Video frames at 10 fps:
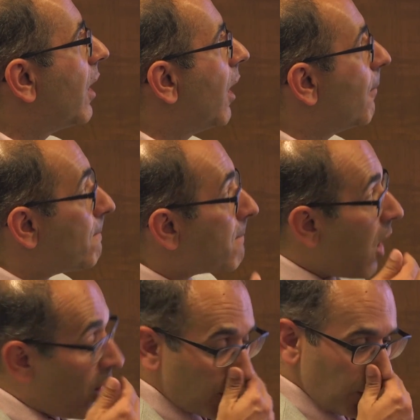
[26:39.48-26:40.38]
A
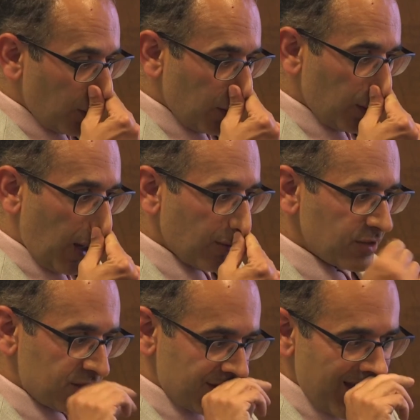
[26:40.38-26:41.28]
model, I
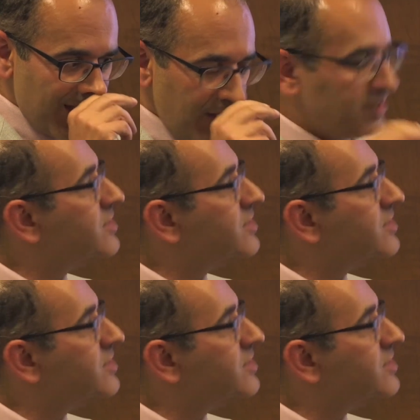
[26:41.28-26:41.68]
would say,